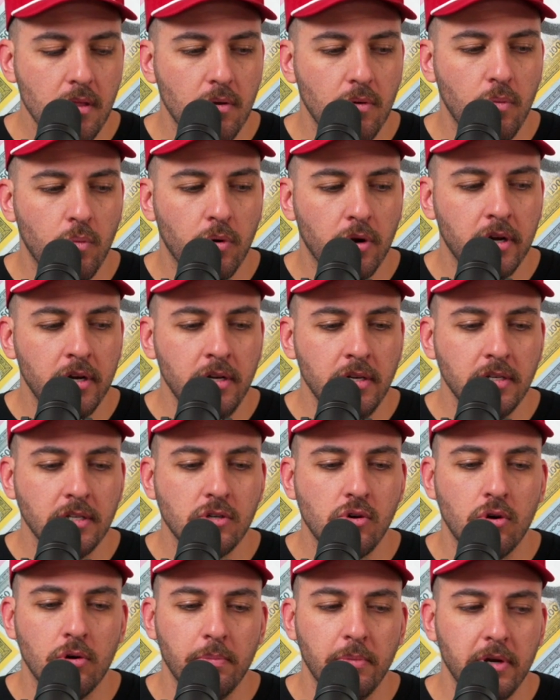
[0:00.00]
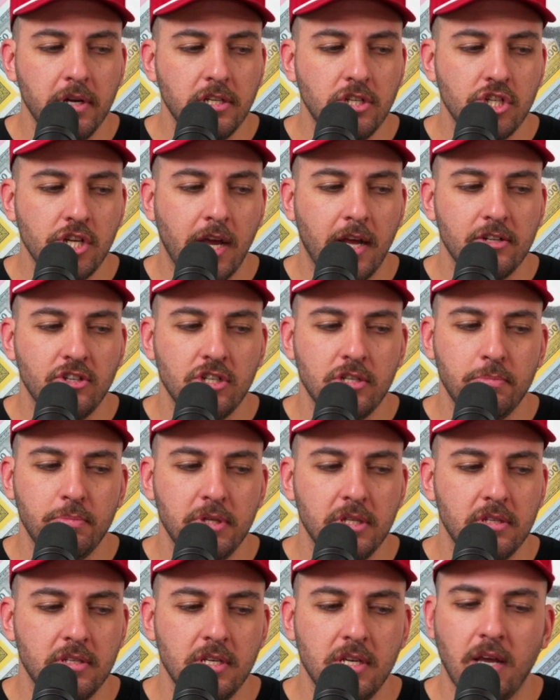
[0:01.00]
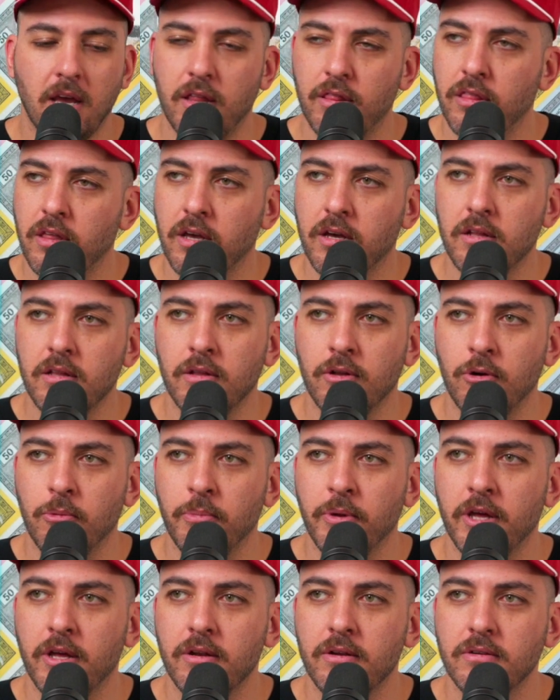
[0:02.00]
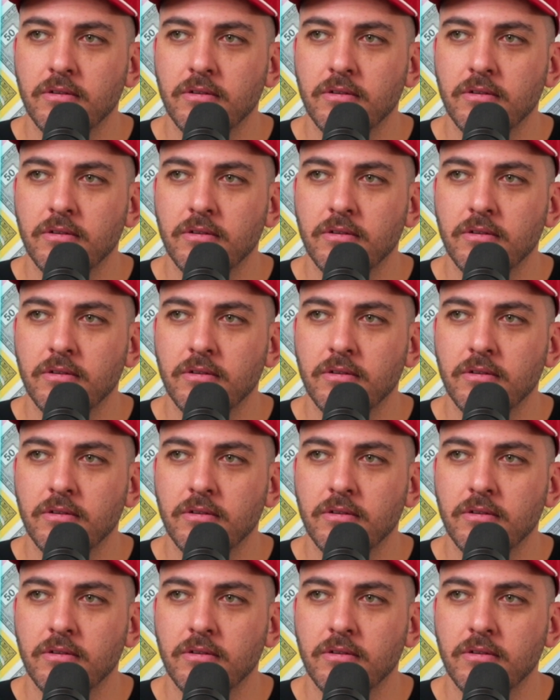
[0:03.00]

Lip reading: going to incorporate ChatGPT, I think, a little bit.